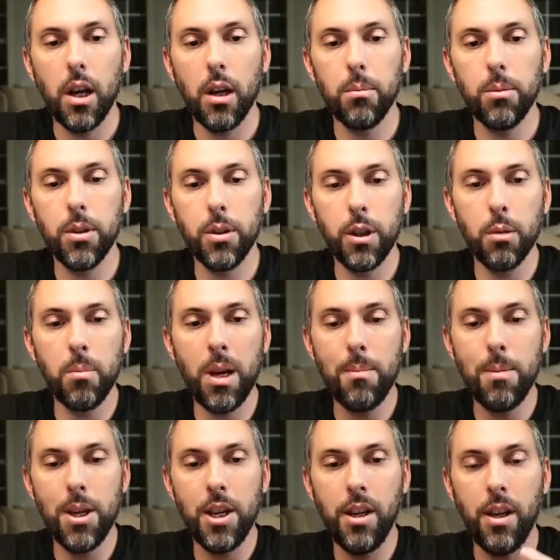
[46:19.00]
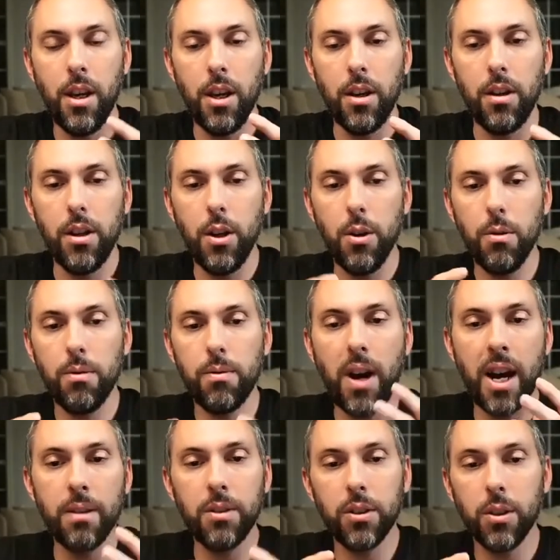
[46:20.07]
So there may be
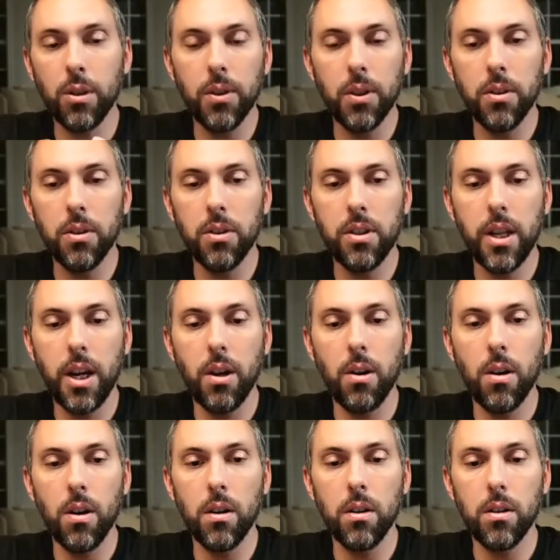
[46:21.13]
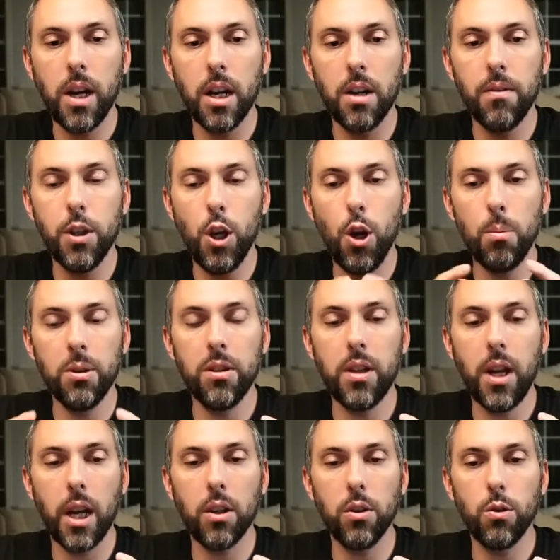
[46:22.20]
5 servers that are kind of the
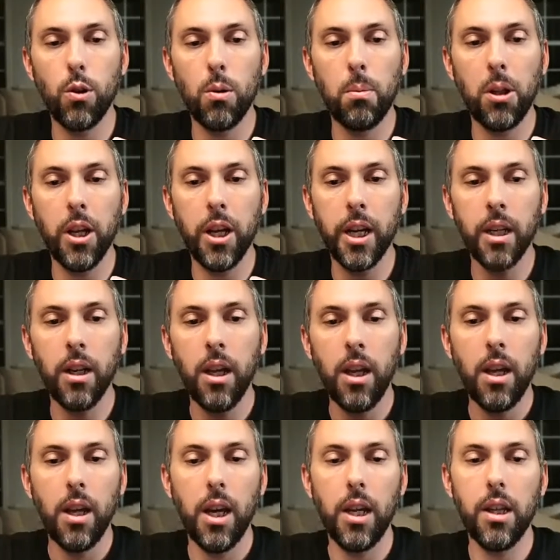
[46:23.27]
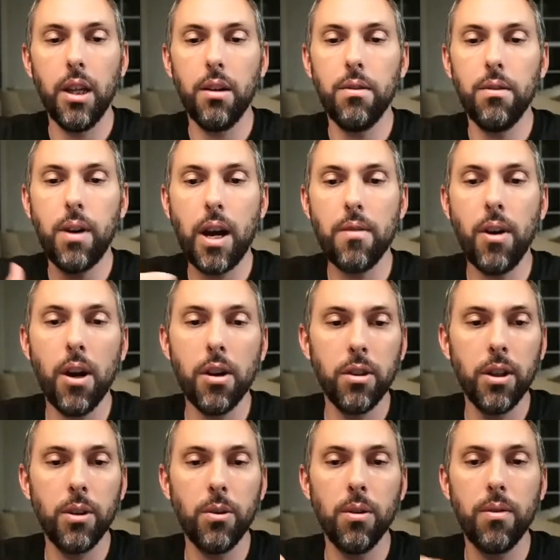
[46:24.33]
OpenStack control plane, and then
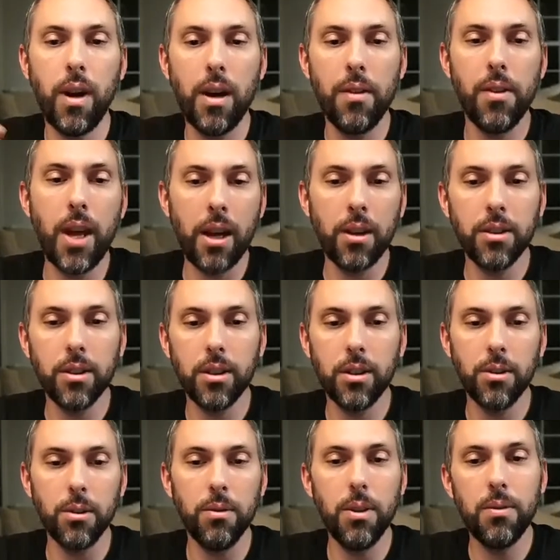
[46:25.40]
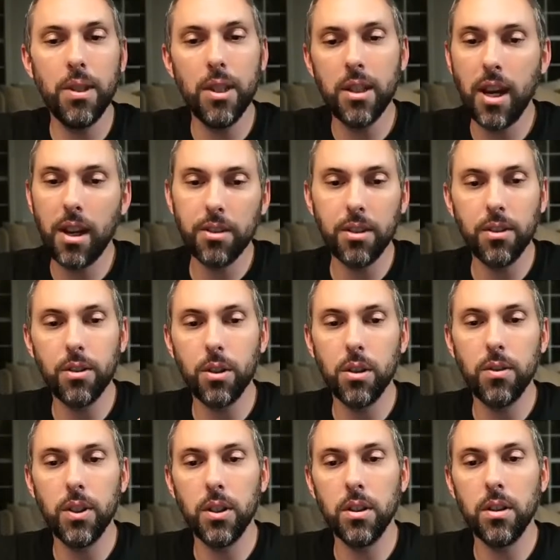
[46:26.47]
500 or 5,000 or 50,000
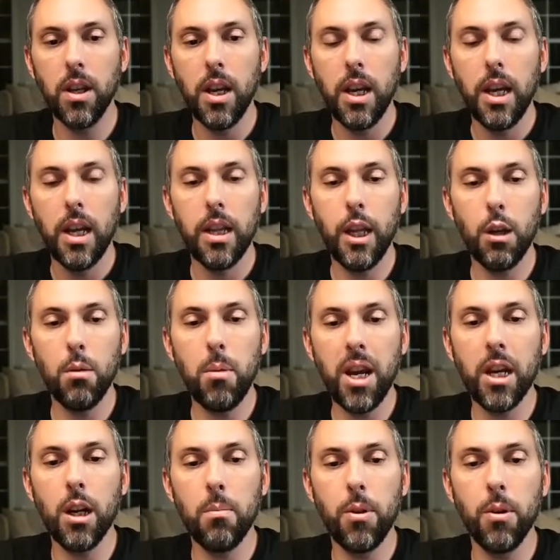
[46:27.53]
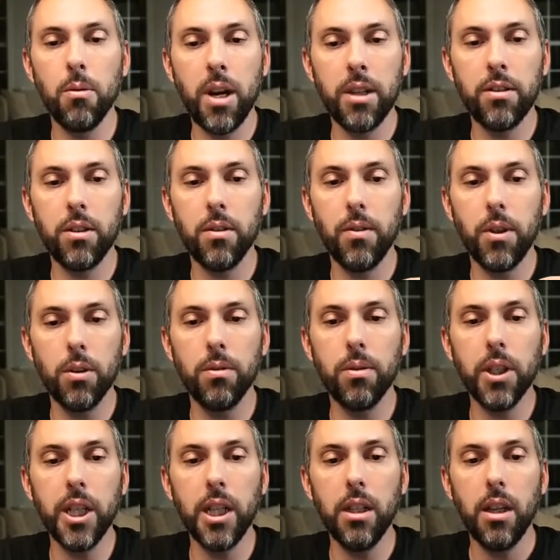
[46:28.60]
servers that make up the rest of their
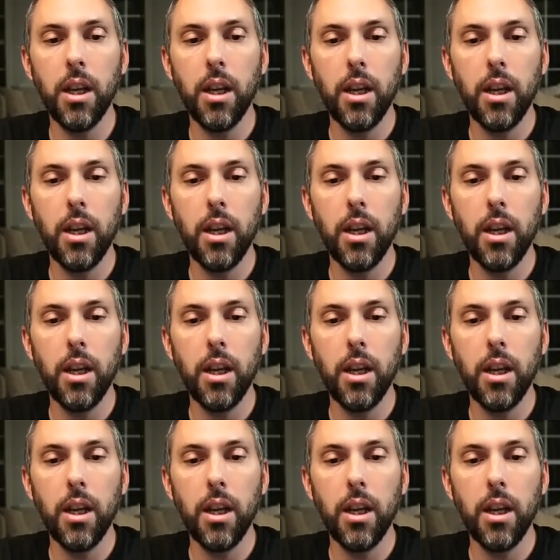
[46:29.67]
fleet.